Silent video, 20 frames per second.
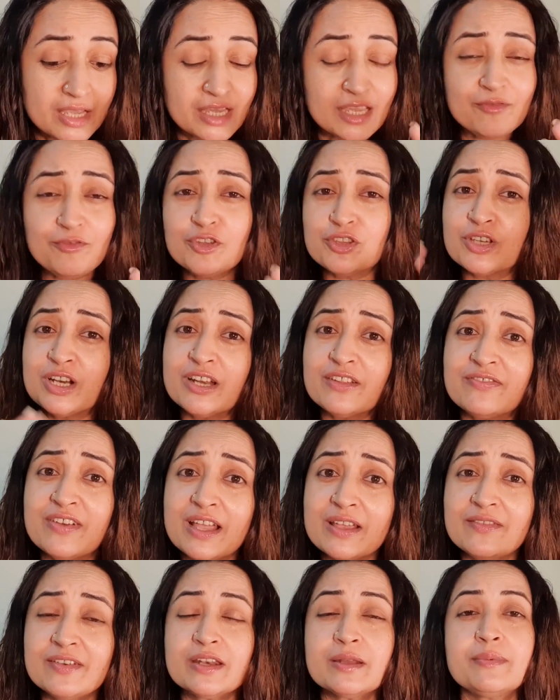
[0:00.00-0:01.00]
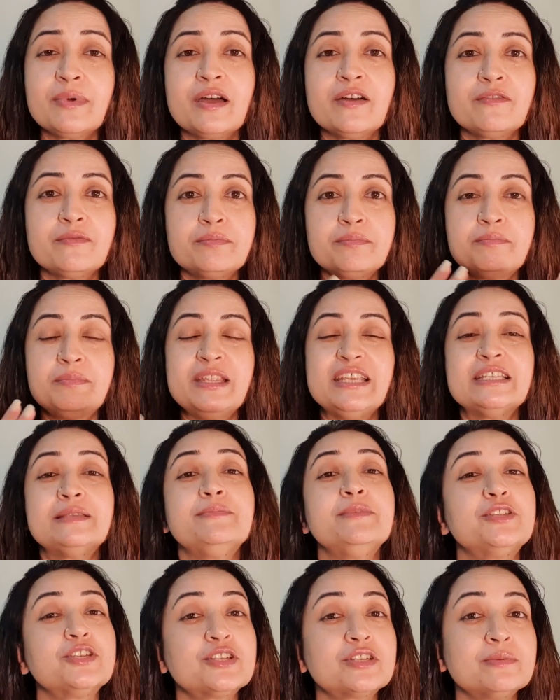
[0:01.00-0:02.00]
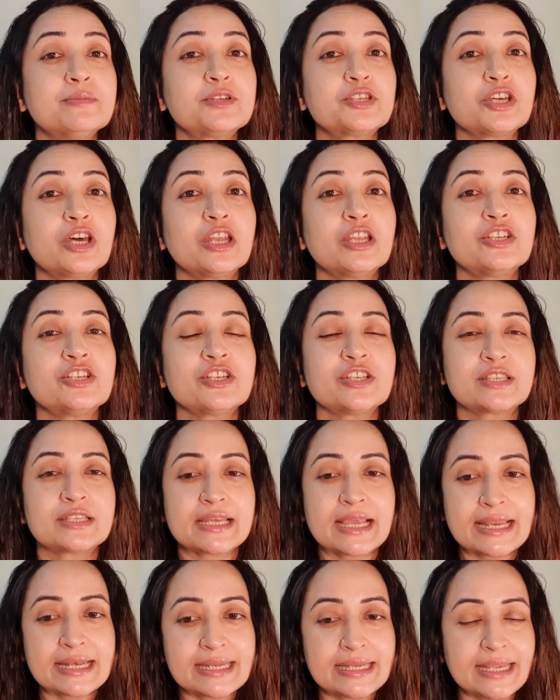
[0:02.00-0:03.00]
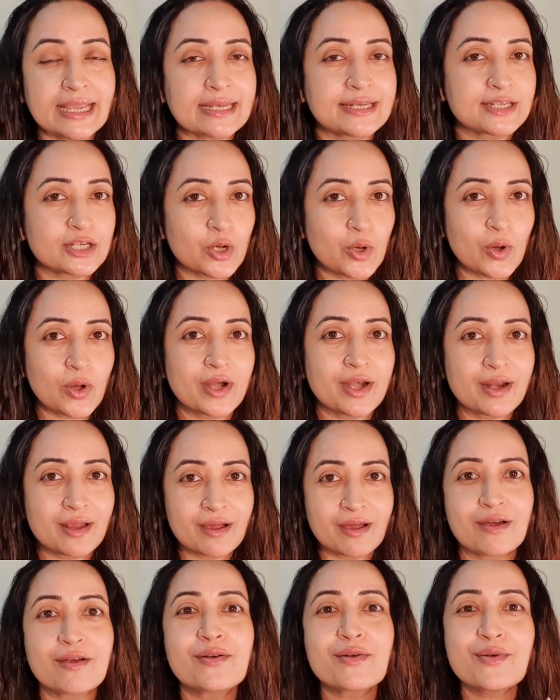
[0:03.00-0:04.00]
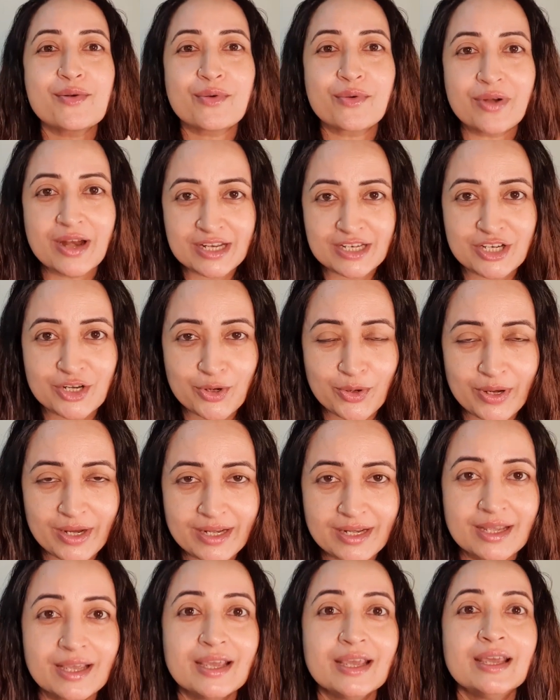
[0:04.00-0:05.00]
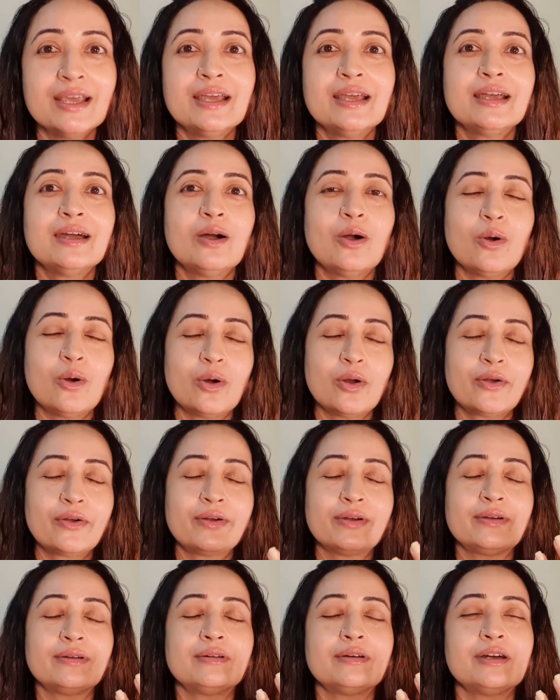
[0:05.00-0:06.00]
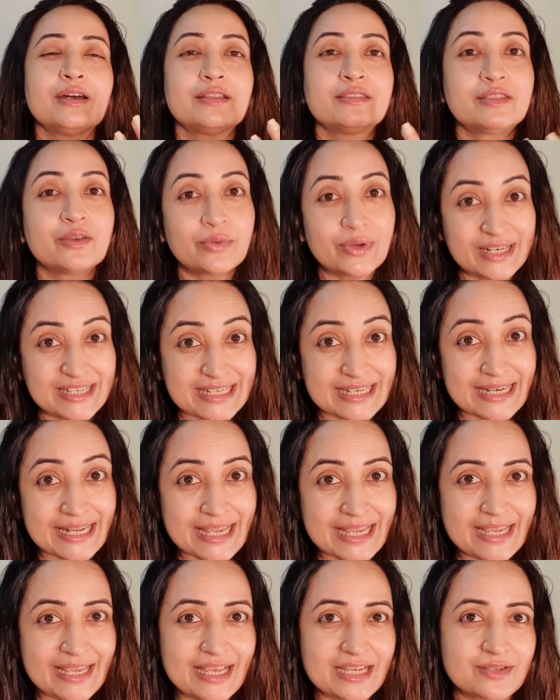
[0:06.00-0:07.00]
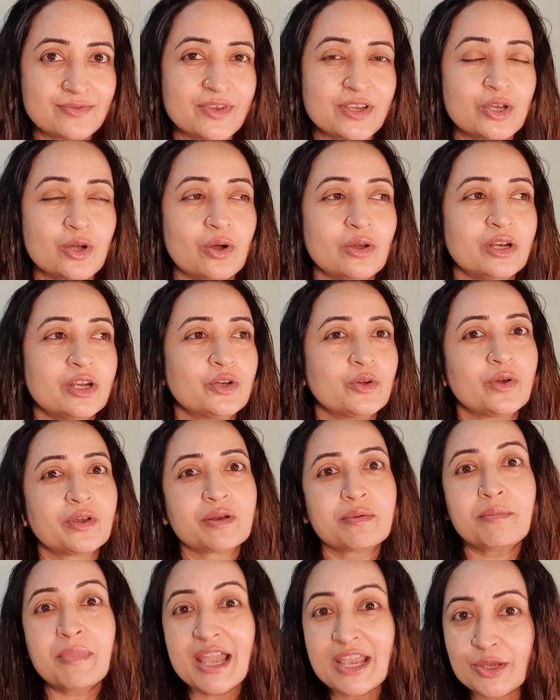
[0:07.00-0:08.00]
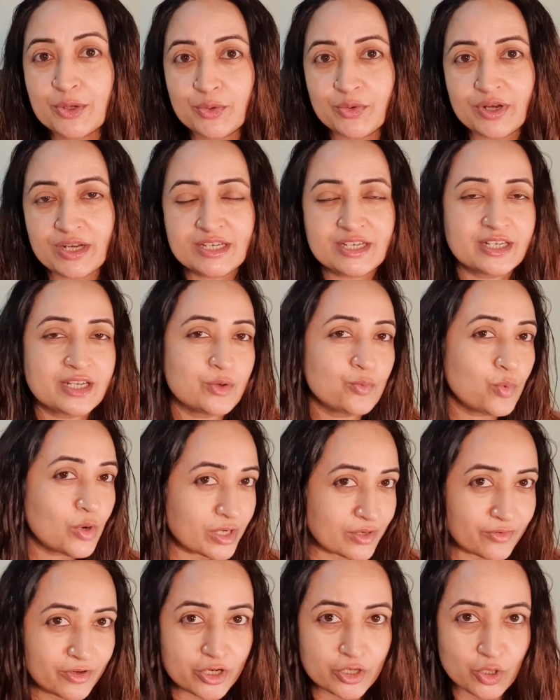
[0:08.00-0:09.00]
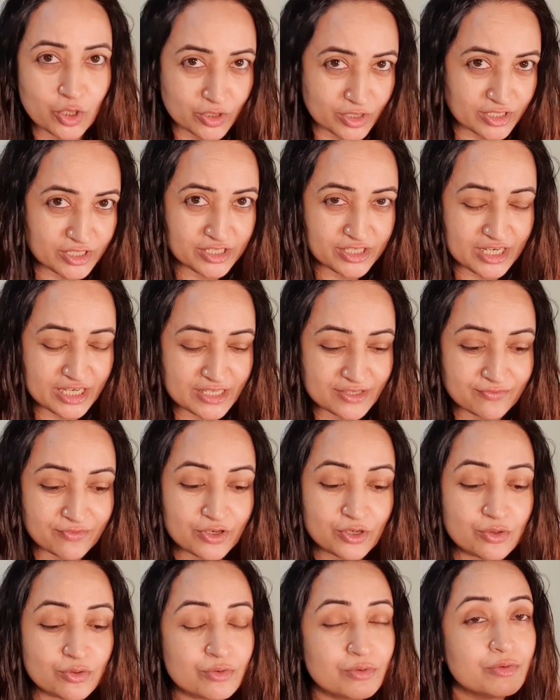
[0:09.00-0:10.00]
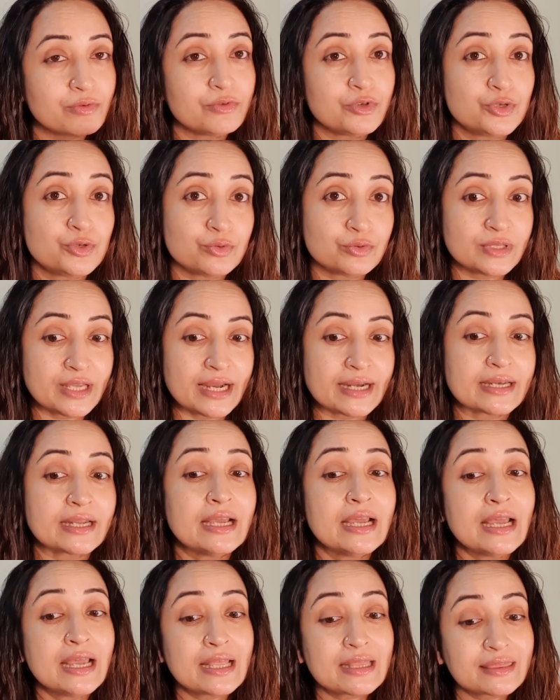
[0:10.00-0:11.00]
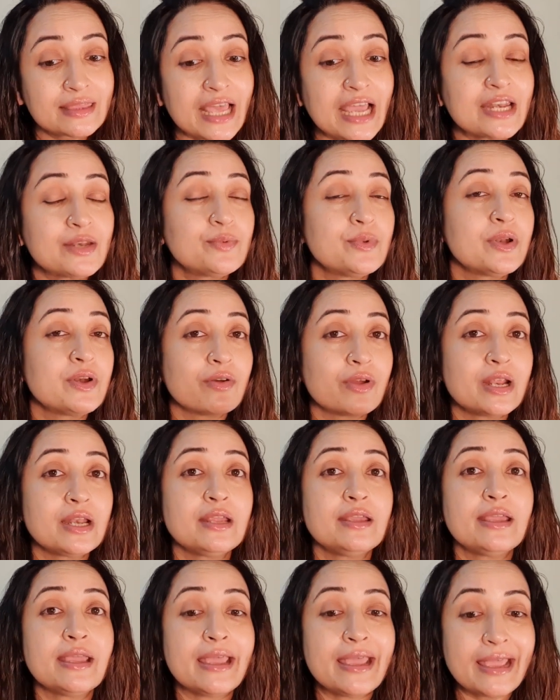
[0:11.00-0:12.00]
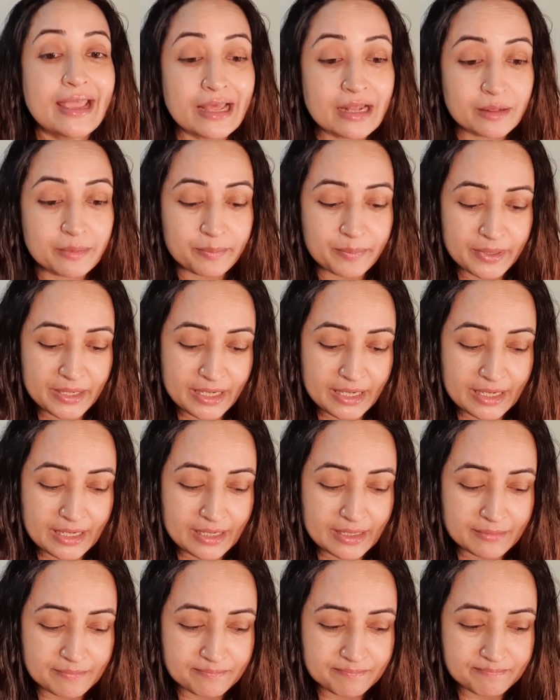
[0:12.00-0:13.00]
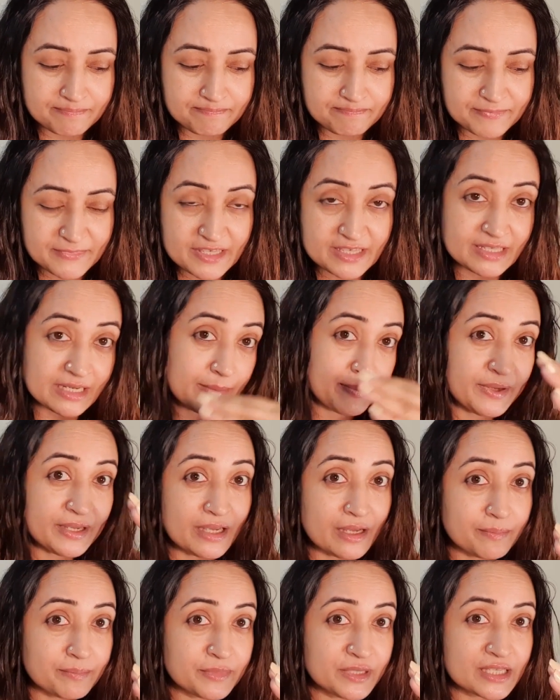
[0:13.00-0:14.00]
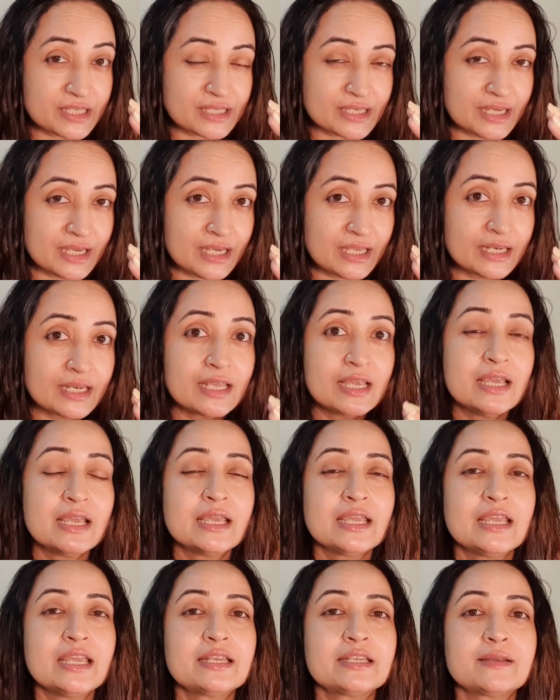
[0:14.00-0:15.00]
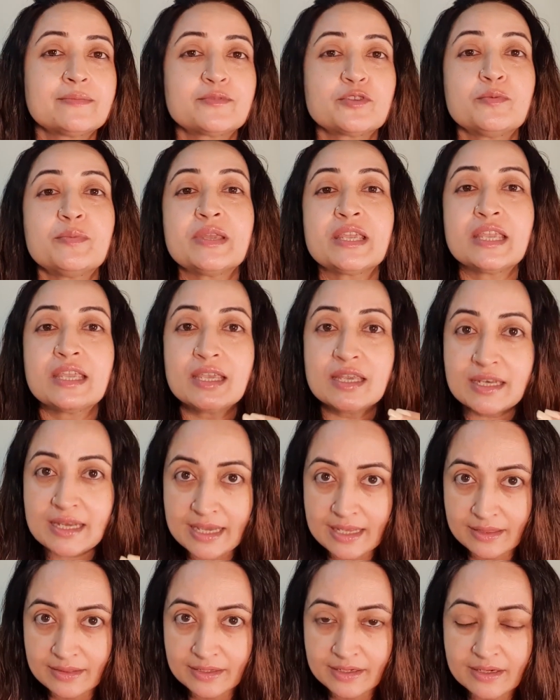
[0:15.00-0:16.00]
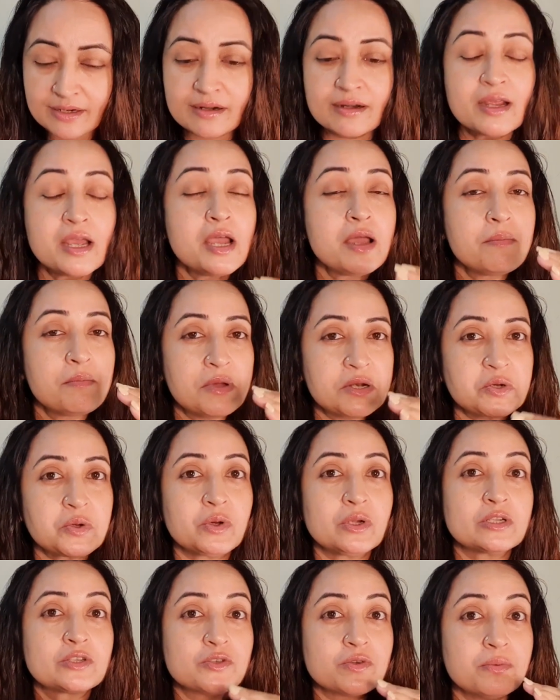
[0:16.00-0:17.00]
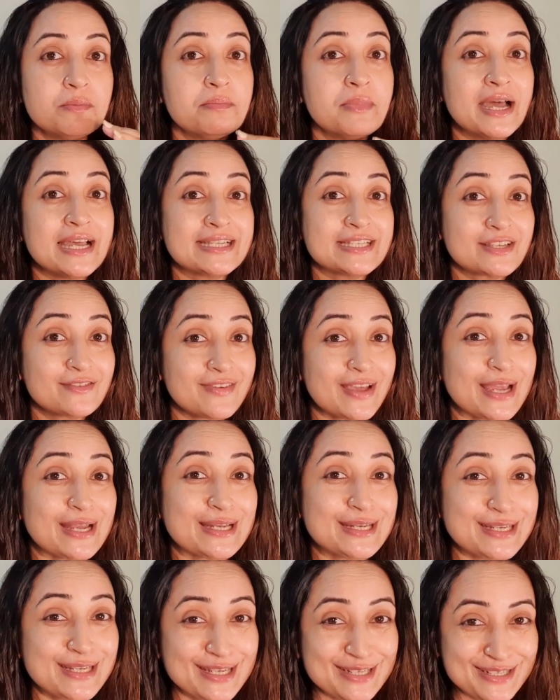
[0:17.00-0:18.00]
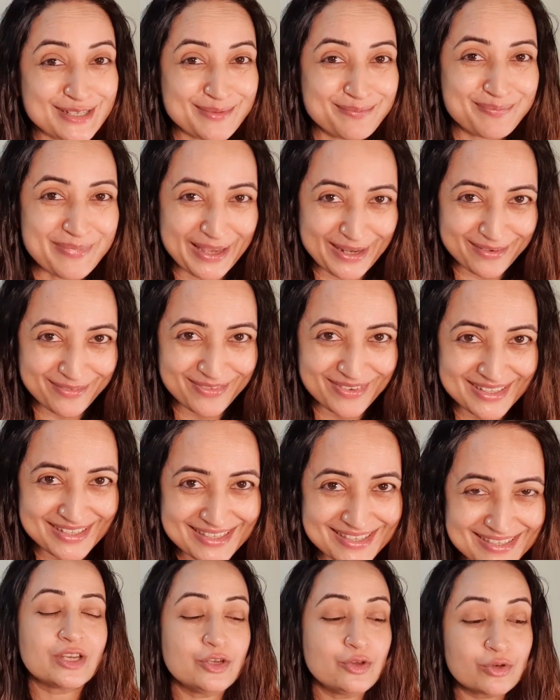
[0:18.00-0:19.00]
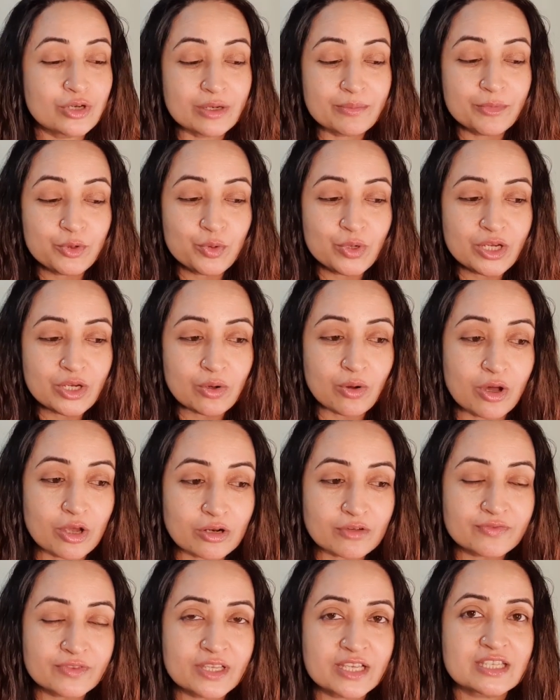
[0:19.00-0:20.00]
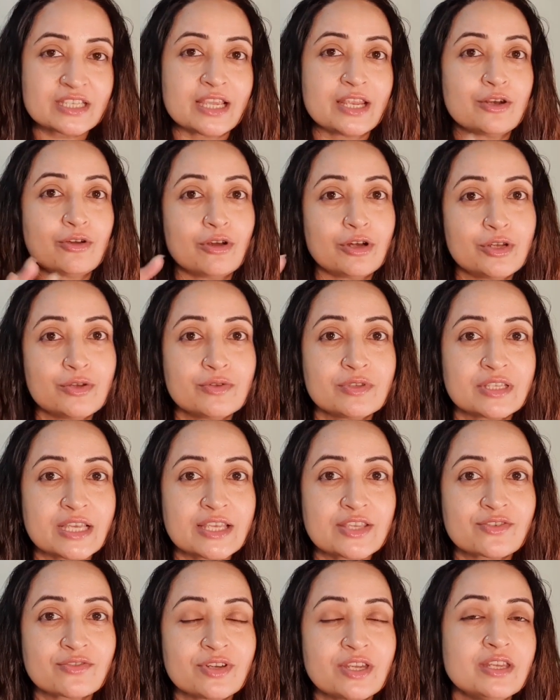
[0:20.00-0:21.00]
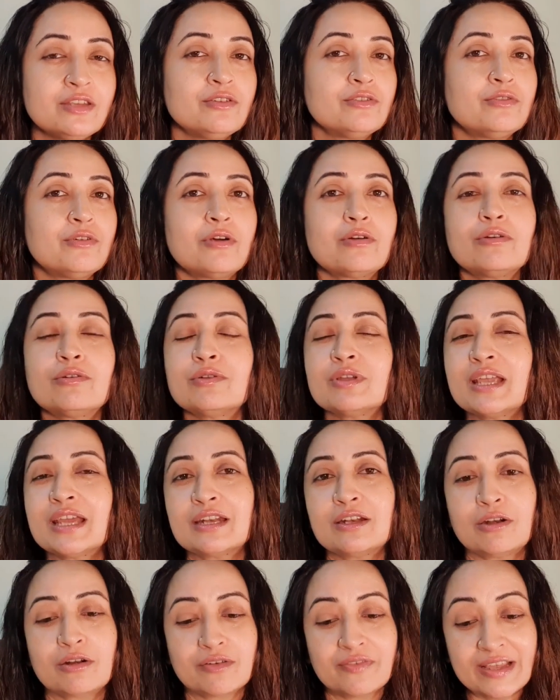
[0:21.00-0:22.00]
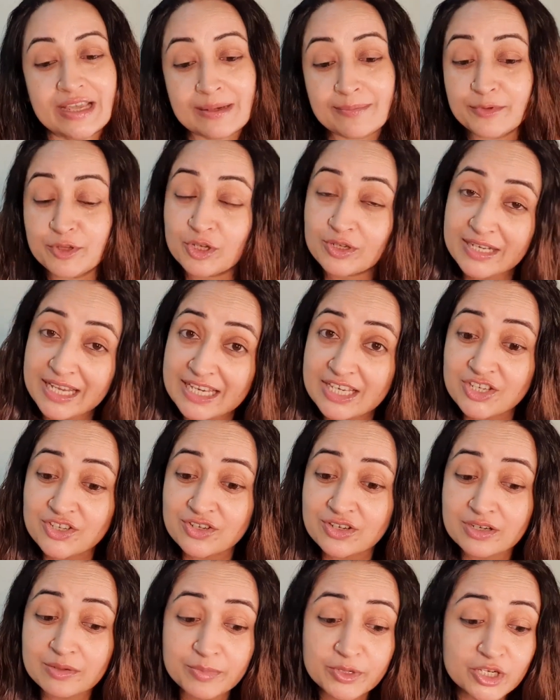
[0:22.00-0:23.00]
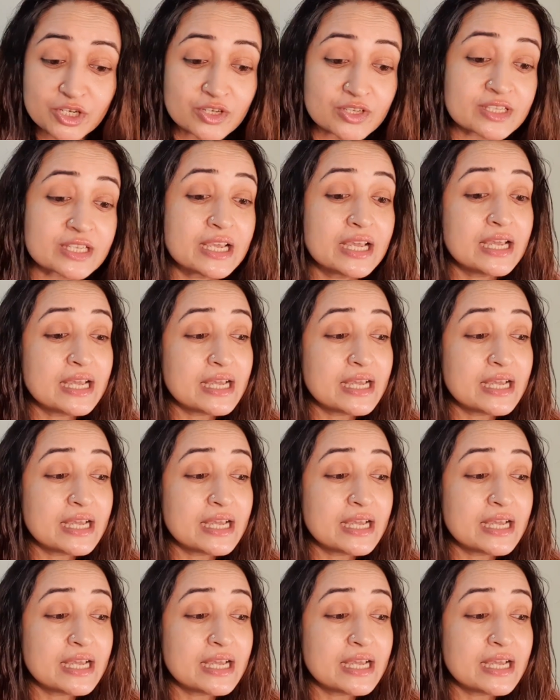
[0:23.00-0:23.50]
If you're 35 and above, please meet a dermatologist and get on a retinoid or the retin A as we call it, or a microretin A, whatever your doctor suggests for you, do that. That will really help in stepping up the skin in terms of making it healthier, but also massive anti-aging benefits. You can be doing all of this and not use sunscreen. You're not going to get a lot of help with your texture because